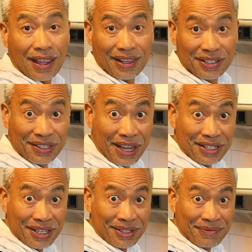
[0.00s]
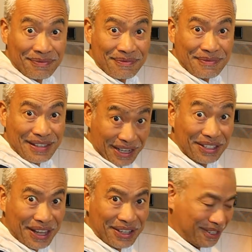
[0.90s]
Let's taste it.
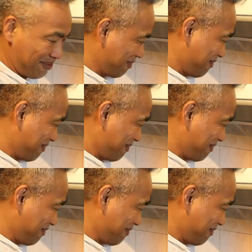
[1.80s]
Let's taste it.